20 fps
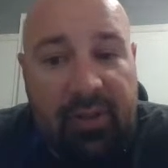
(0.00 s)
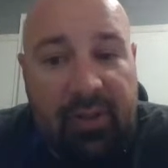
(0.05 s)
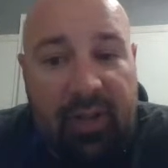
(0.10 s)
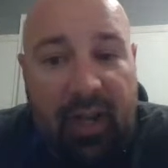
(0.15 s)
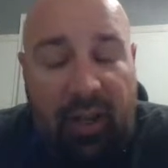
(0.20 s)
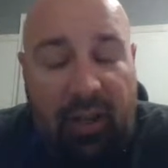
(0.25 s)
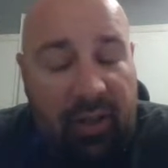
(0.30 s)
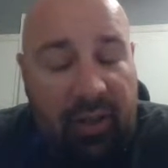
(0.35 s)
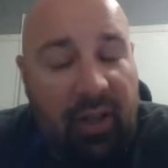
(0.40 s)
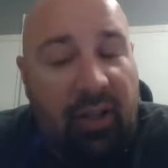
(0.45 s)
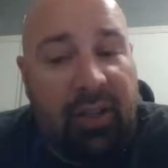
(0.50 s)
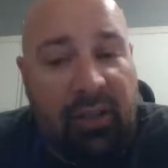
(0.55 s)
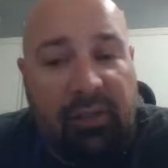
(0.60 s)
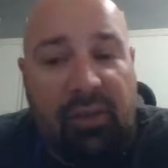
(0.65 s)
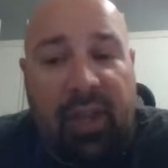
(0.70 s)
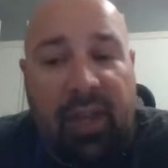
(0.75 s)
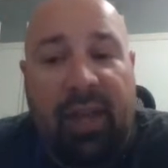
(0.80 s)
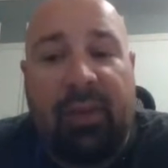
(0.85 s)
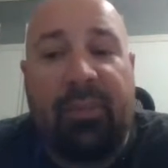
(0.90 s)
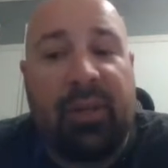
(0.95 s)
I'll give
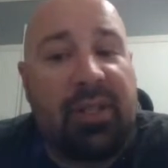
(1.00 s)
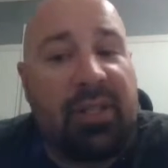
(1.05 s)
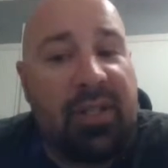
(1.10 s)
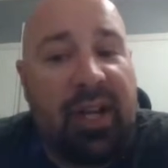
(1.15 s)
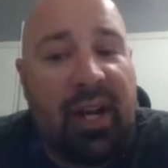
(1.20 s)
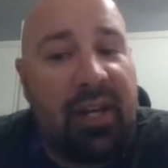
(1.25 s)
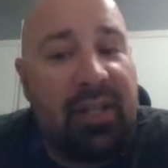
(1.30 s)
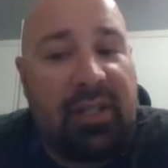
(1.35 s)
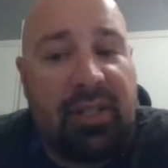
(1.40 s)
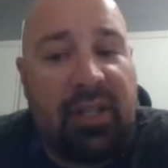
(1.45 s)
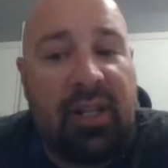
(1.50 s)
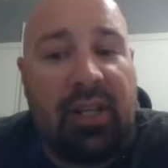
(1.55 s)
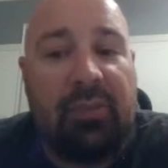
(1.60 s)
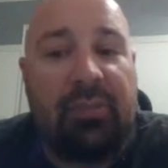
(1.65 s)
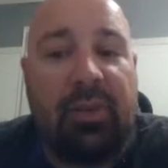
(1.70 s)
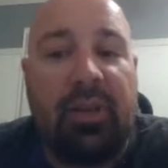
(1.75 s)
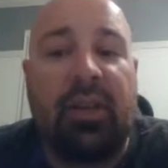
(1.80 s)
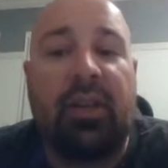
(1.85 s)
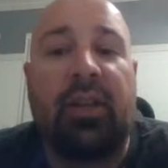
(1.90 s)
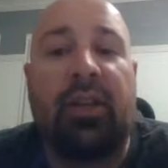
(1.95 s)
you that, but it's not as
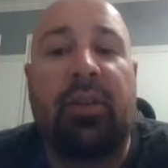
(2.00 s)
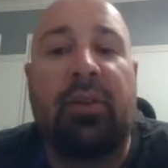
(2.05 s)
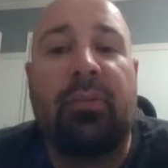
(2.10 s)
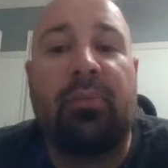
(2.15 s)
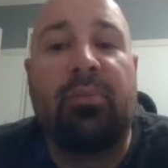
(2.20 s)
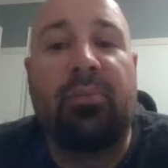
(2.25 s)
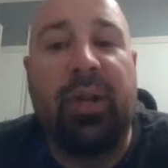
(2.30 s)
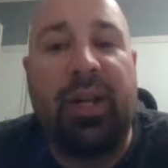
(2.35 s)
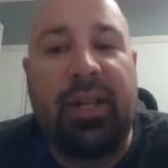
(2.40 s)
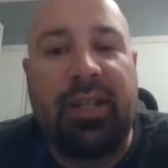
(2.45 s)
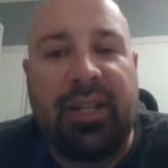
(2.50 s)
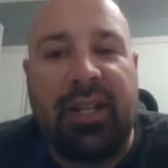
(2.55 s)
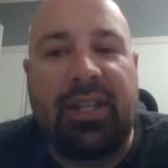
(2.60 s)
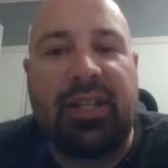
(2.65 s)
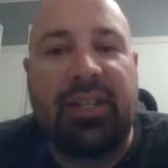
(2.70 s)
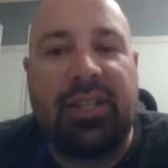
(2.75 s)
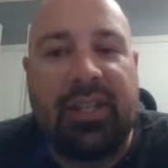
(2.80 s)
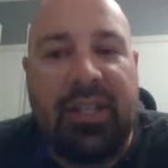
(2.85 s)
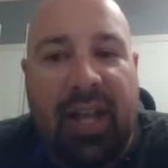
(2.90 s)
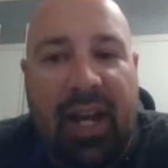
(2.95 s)
steep, but it's a
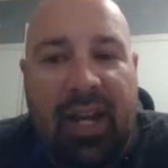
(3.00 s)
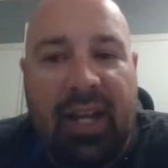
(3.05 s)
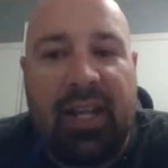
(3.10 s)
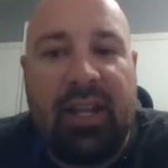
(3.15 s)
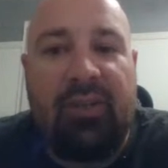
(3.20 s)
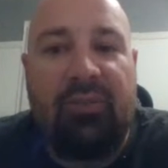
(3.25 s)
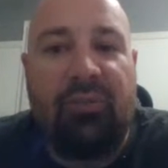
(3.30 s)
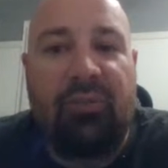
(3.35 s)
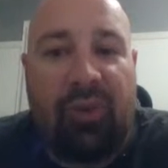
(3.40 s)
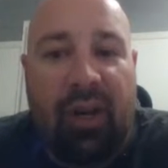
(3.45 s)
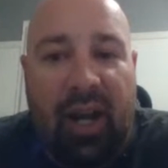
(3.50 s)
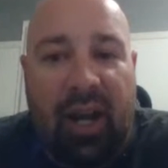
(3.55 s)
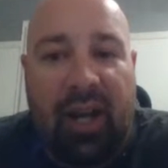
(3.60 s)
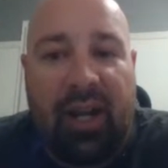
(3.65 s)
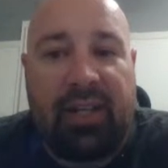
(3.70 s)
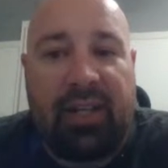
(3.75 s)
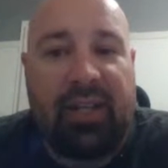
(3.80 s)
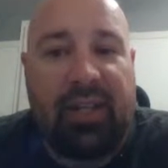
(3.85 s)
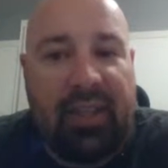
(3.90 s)
steady rise.